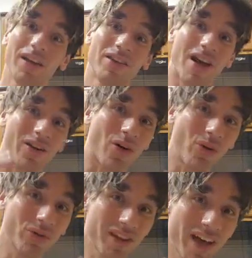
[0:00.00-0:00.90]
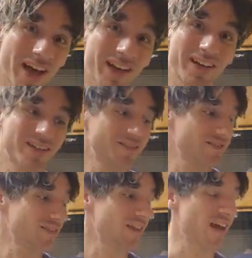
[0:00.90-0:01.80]
Not only that,
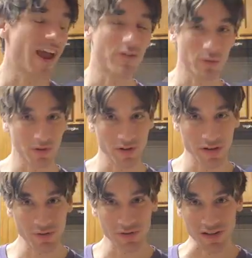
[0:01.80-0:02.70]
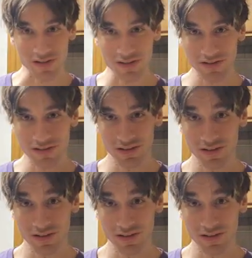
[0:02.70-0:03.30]
everyone already knows this,